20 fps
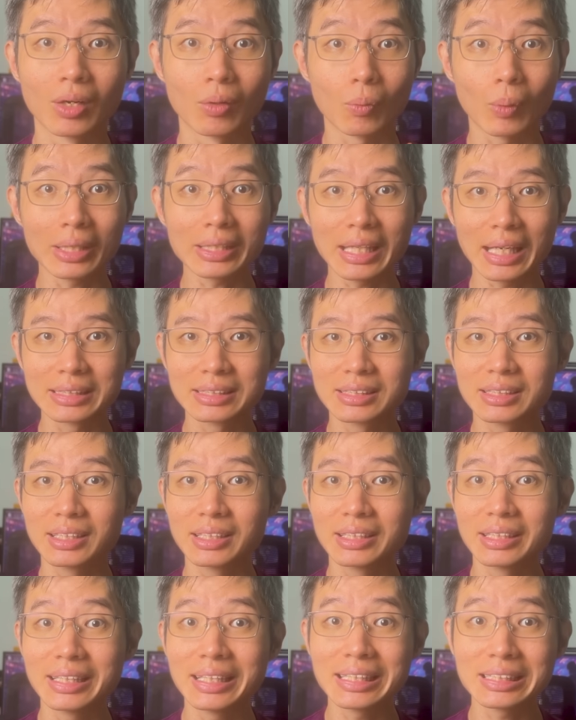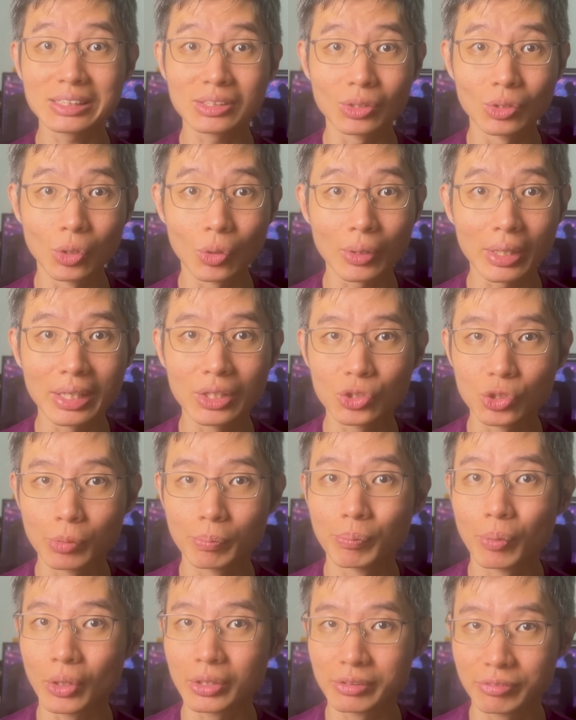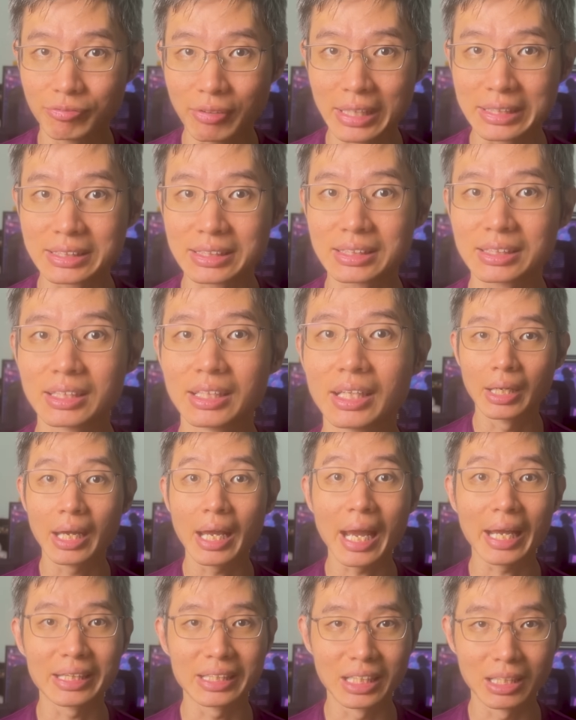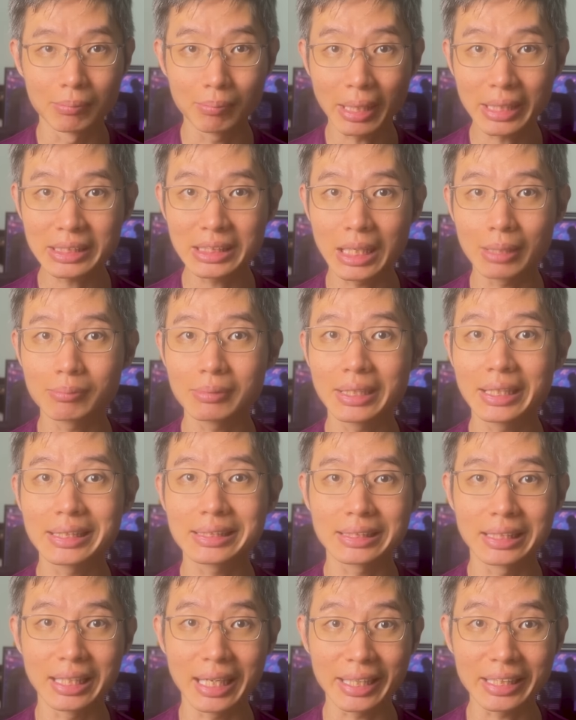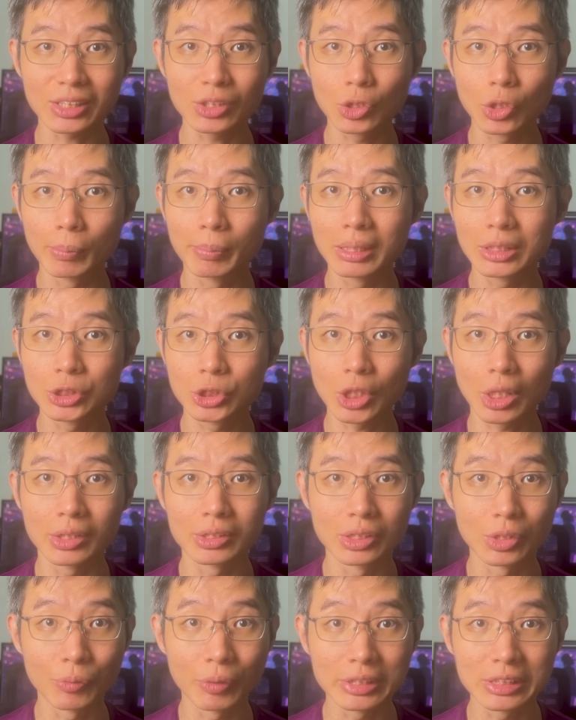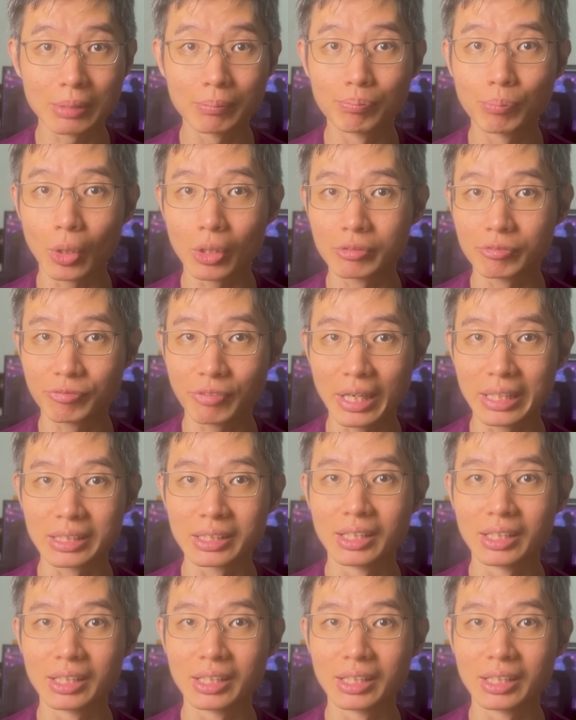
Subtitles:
One answer is to look into bond funds, and among them is the LionGlobal Short Duration Bond Fund.